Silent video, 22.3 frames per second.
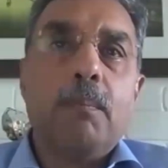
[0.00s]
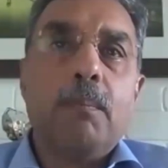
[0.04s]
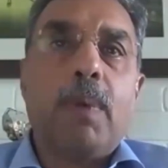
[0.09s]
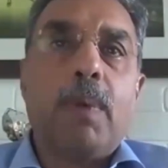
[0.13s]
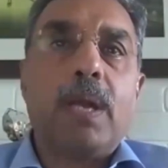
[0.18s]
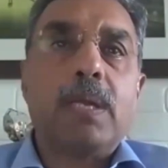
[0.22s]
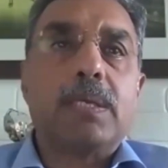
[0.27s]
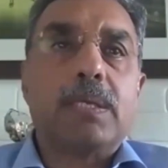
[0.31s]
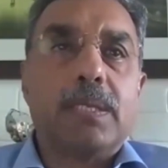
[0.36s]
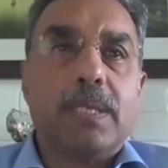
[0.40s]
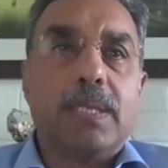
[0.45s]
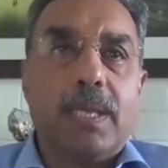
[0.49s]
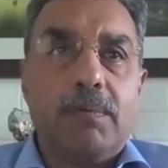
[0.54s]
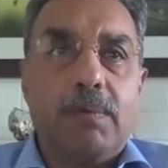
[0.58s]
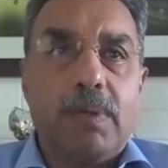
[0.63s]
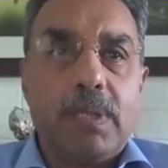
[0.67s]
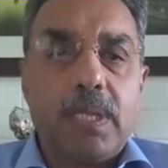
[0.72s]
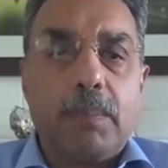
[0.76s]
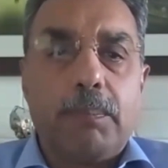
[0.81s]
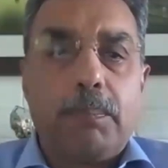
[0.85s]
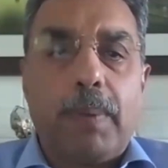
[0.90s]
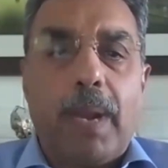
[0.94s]
But
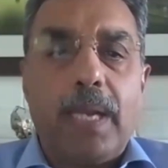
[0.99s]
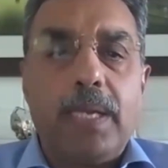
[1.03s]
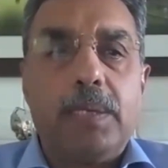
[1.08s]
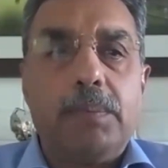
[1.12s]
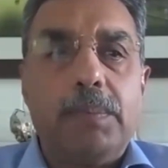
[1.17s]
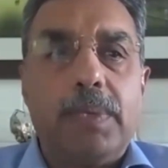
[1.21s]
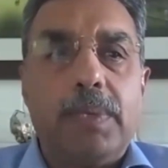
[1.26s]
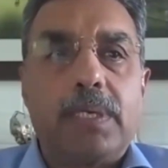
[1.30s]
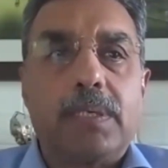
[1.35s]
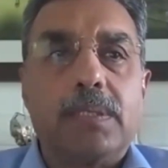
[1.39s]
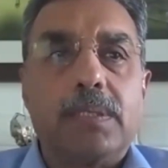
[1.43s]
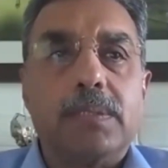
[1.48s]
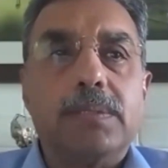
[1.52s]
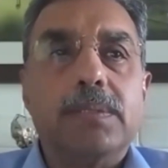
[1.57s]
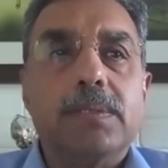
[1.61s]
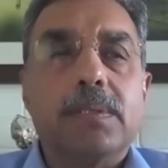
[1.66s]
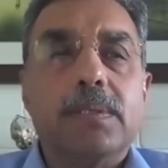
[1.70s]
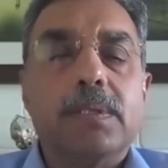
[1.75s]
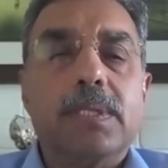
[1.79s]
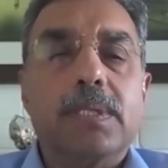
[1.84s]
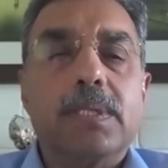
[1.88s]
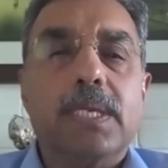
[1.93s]
given the pandemic,
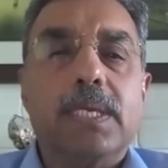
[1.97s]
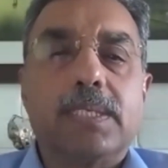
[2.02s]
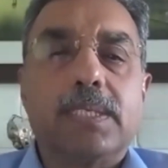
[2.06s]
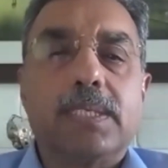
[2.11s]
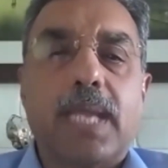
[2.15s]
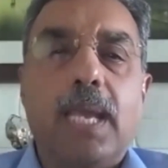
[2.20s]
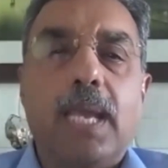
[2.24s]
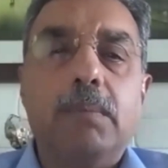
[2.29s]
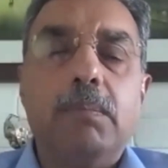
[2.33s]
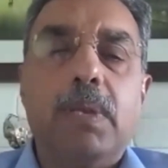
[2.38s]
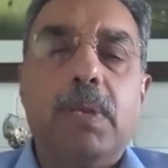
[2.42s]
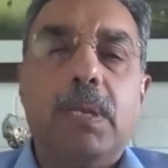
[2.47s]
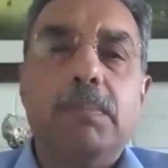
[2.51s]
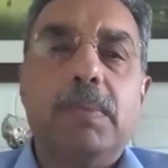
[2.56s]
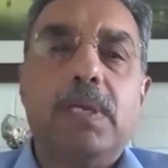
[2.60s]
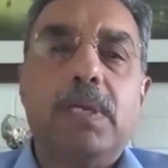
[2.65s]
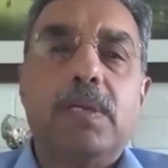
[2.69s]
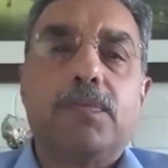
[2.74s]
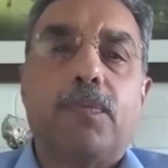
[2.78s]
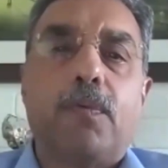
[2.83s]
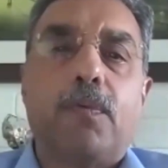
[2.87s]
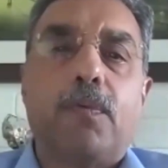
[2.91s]
the time limit